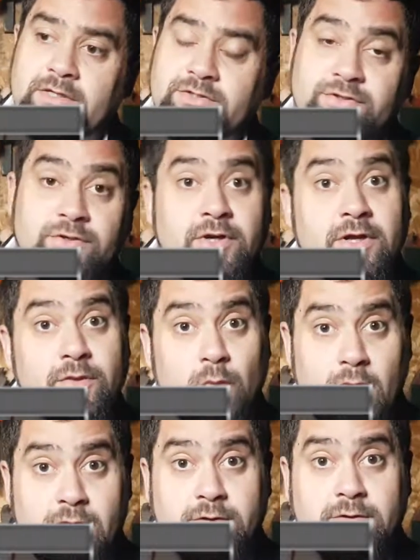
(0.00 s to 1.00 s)
turn on the
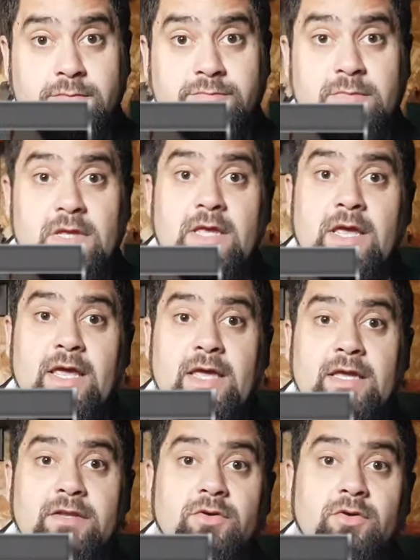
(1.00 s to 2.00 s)
water
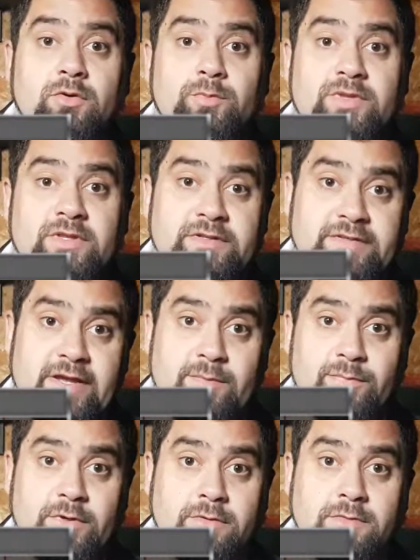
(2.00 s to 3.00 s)
and open the
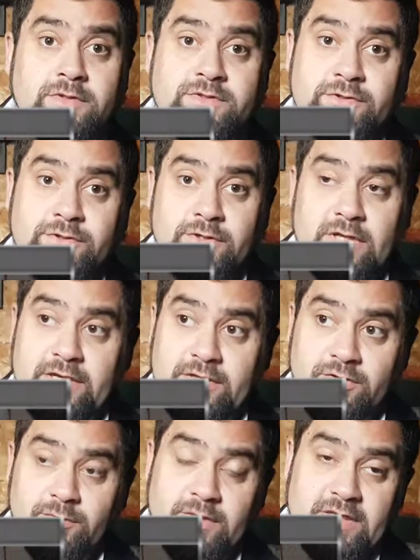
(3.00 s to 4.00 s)
damper so you're letting
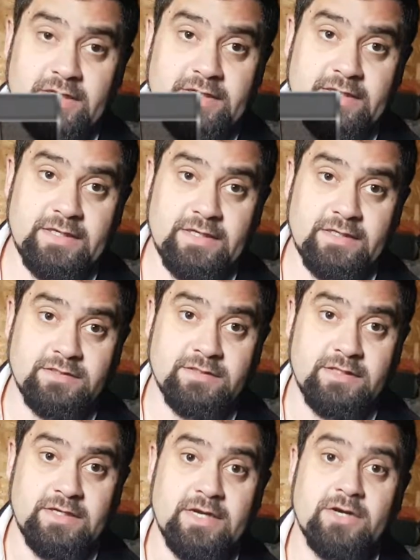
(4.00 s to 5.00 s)
humidity into
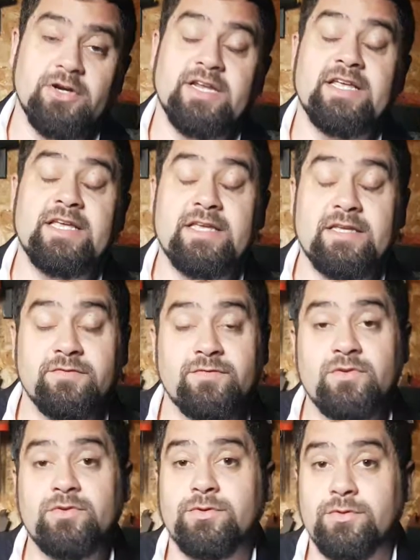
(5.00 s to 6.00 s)
the air if
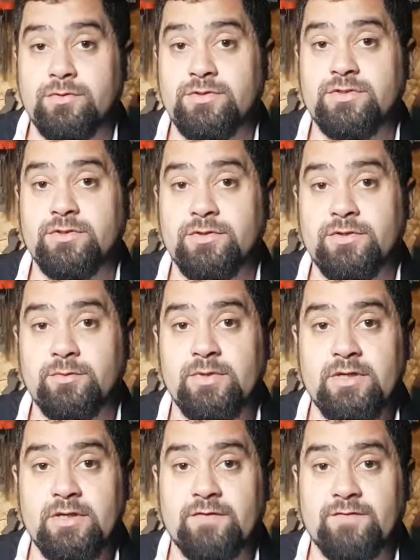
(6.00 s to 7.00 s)
you use your
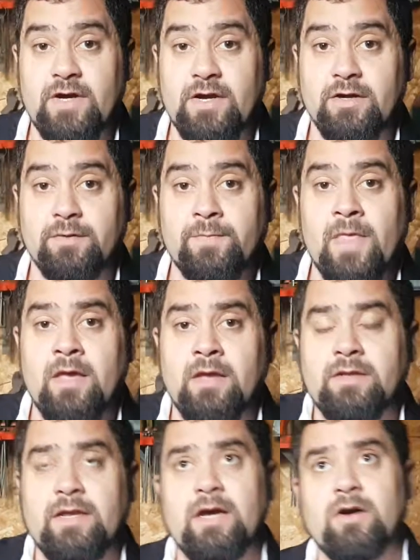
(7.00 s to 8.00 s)
humidifier.
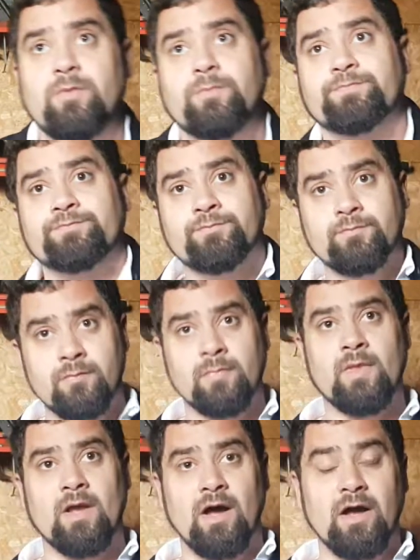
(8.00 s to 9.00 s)
Now,
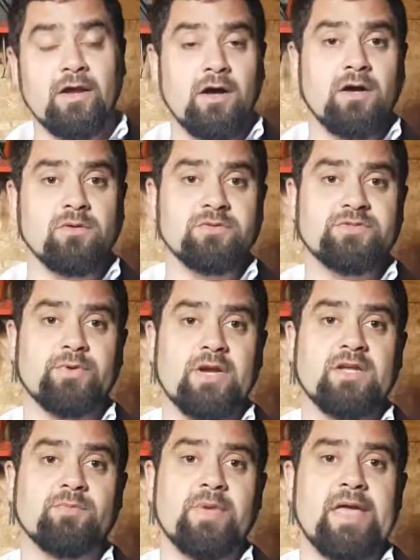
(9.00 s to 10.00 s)
I always
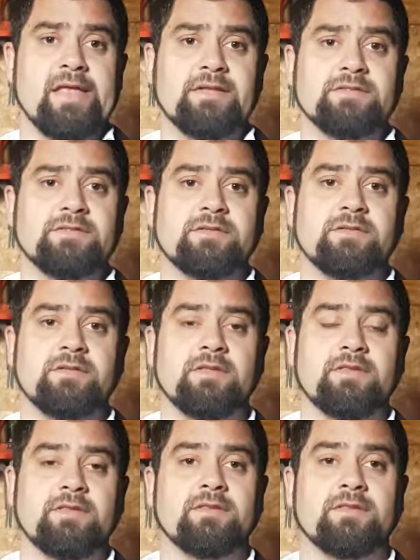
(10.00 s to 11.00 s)
recommend
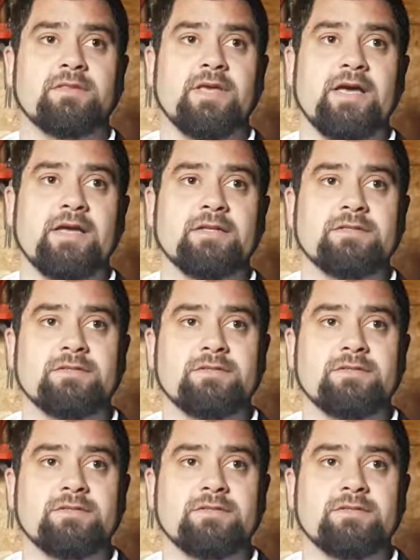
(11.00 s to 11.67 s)
that